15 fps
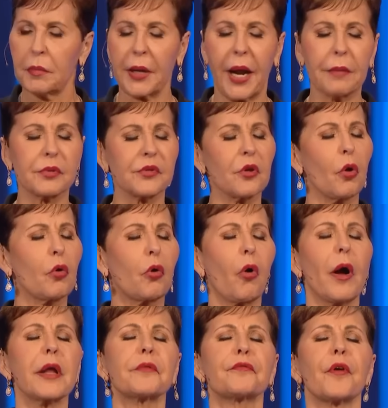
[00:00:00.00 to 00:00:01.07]
But I'm so
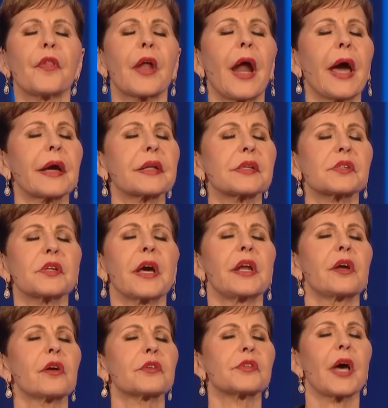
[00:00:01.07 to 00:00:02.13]
grateful that I can
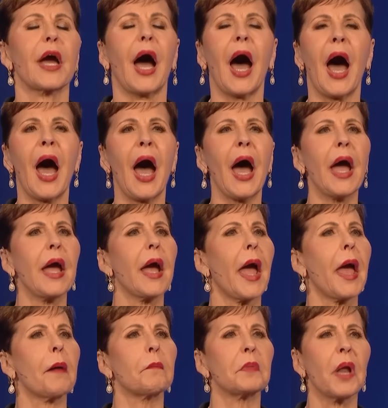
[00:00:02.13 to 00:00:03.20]
stand here and say, I
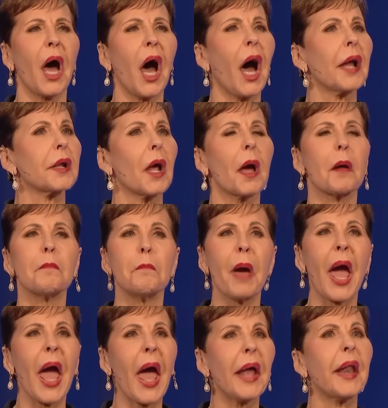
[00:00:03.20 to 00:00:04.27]
am not
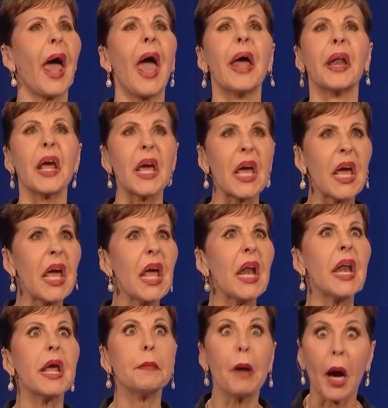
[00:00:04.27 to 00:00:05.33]
mad at
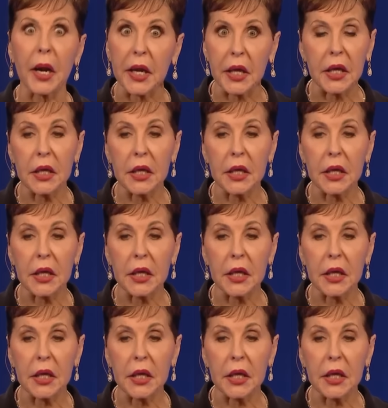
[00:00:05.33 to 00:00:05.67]
anybody.